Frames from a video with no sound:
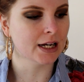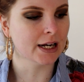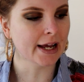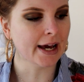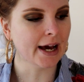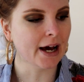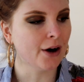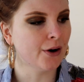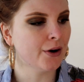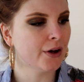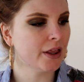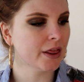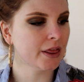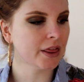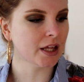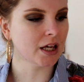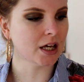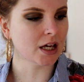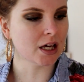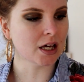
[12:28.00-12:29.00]
Now,
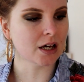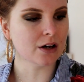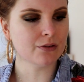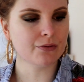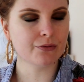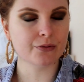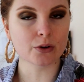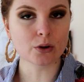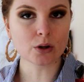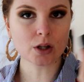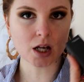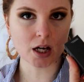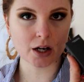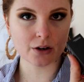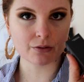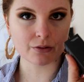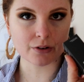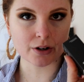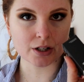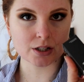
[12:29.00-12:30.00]
the full
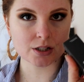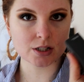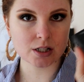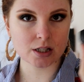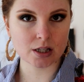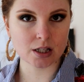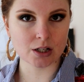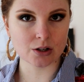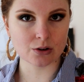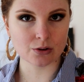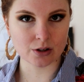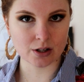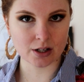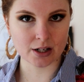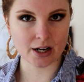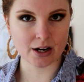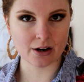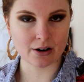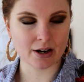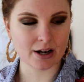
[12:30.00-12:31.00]
coverage The
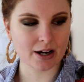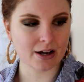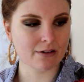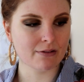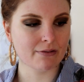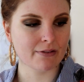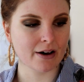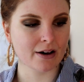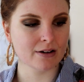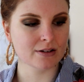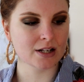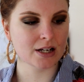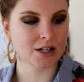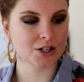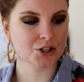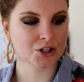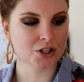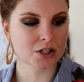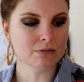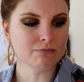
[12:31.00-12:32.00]
Ordinary
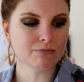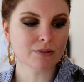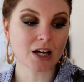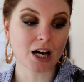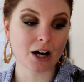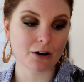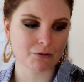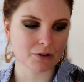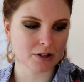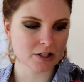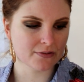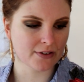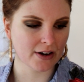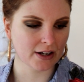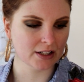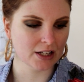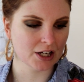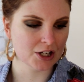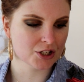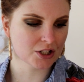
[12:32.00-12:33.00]
foundation, coverage
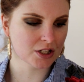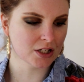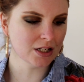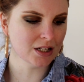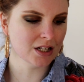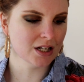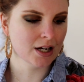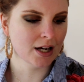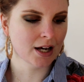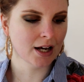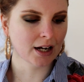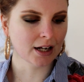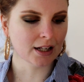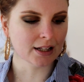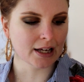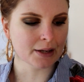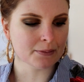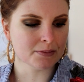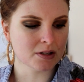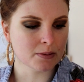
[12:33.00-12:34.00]
foundation,
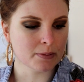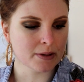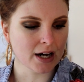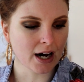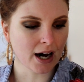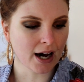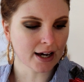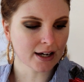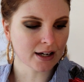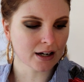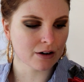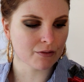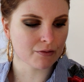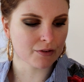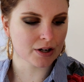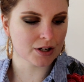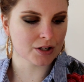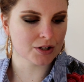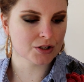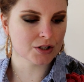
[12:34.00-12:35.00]
claims to be high
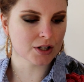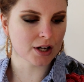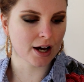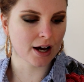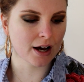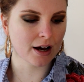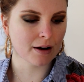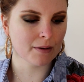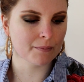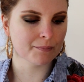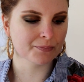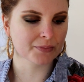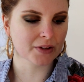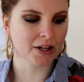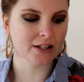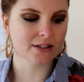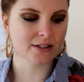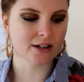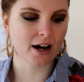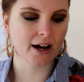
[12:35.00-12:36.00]
coverage.
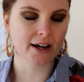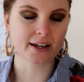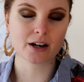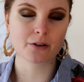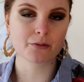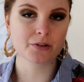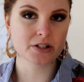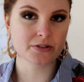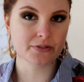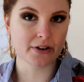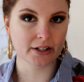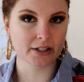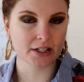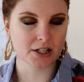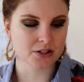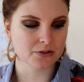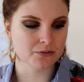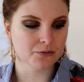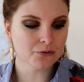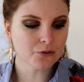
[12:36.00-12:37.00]
It's a high coverage
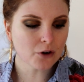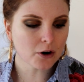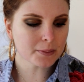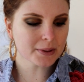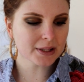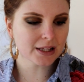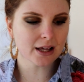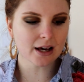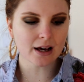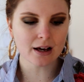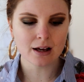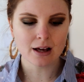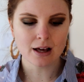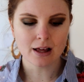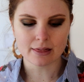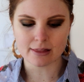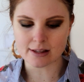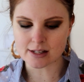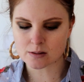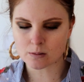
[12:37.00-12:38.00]
foundation formula.
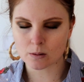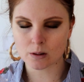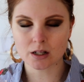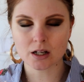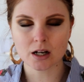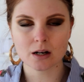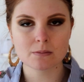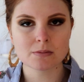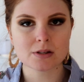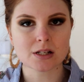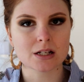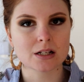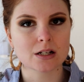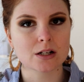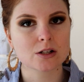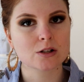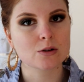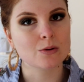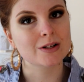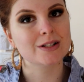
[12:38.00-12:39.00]
This one comes
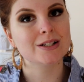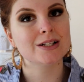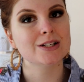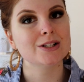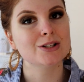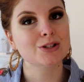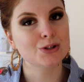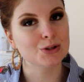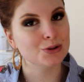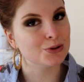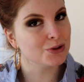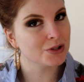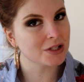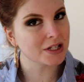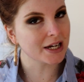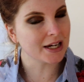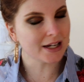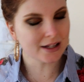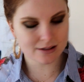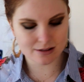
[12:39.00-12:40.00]
in 22
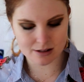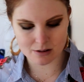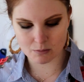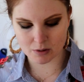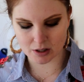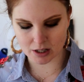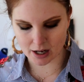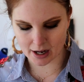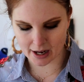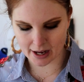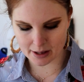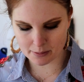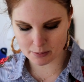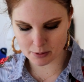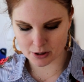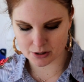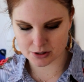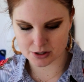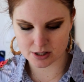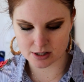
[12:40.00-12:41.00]
shades, and when I
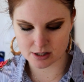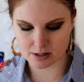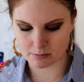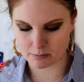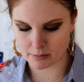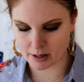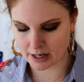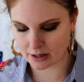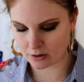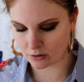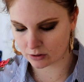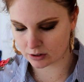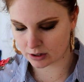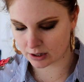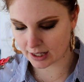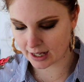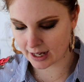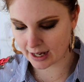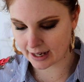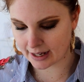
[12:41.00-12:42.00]
purchased mine
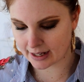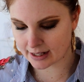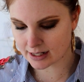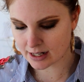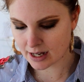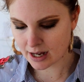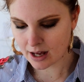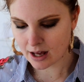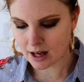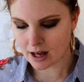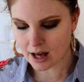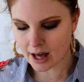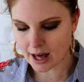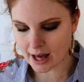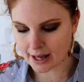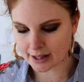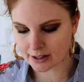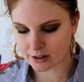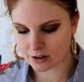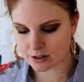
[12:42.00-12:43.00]
online
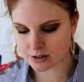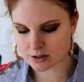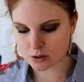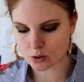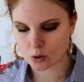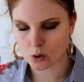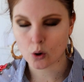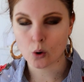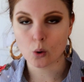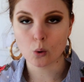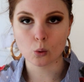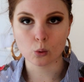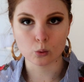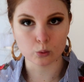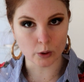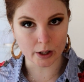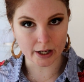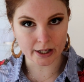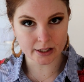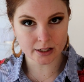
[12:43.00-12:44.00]
I got
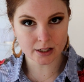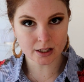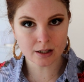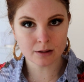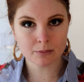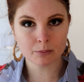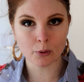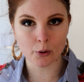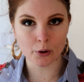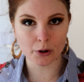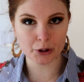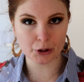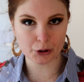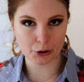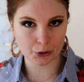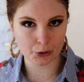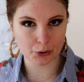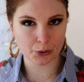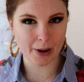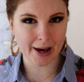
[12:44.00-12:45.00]

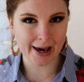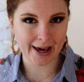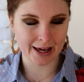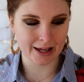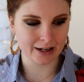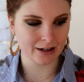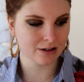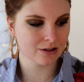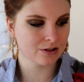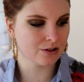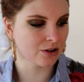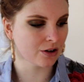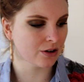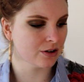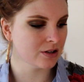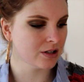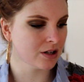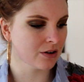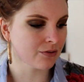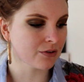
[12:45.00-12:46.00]
1.0N,
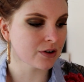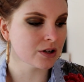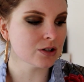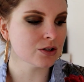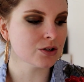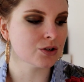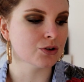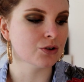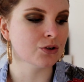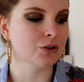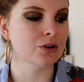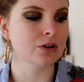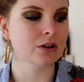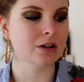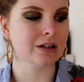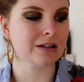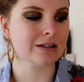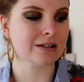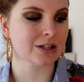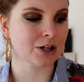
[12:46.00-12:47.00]
so different to
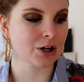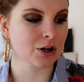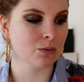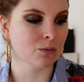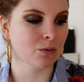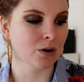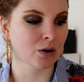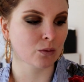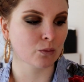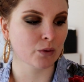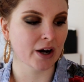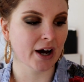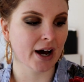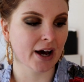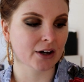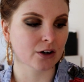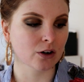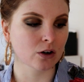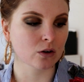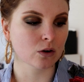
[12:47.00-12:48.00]
the Serum one where
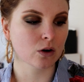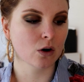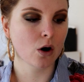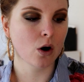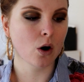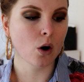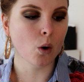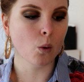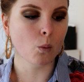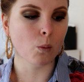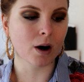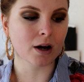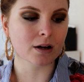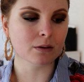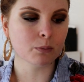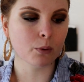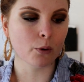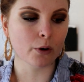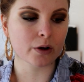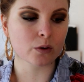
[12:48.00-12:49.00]
I got
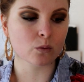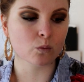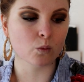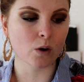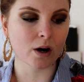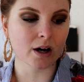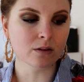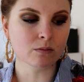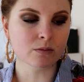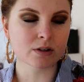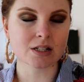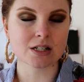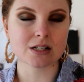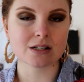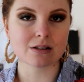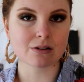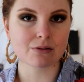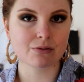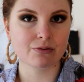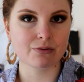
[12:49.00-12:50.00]
1.1, which
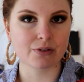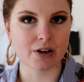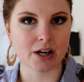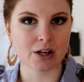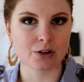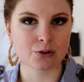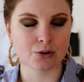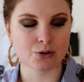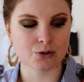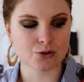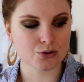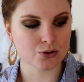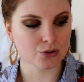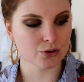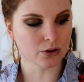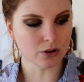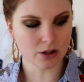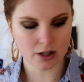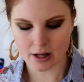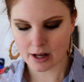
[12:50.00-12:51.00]
is fair
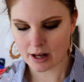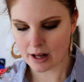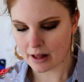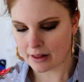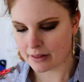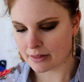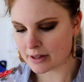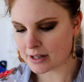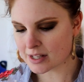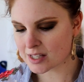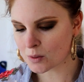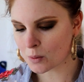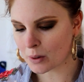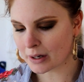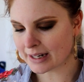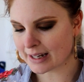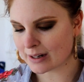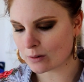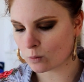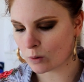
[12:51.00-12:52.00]
neutral. This
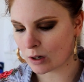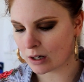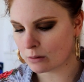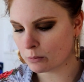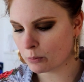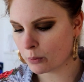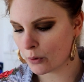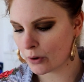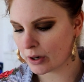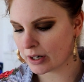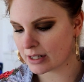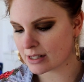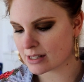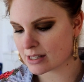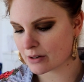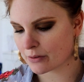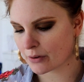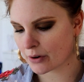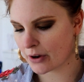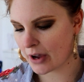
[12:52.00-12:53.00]
one at
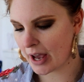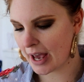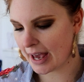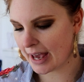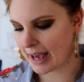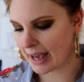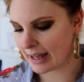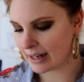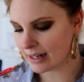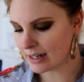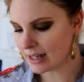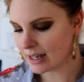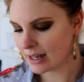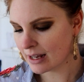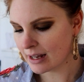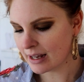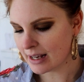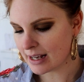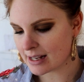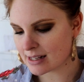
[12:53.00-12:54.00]
1.0N
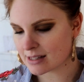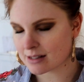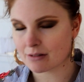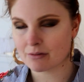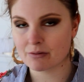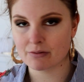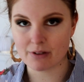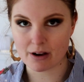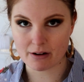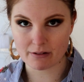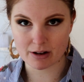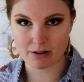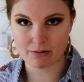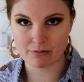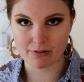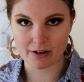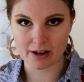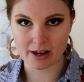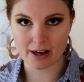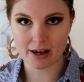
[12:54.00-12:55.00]
is very
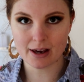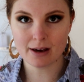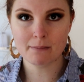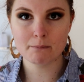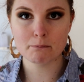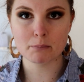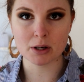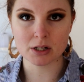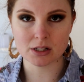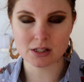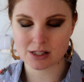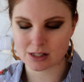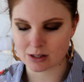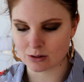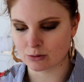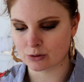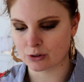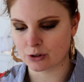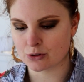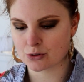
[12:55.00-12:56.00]
fair but
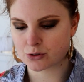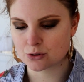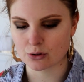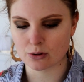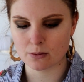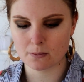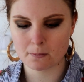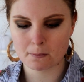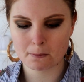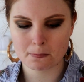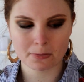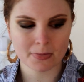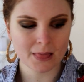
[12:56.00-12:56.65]
still neutral.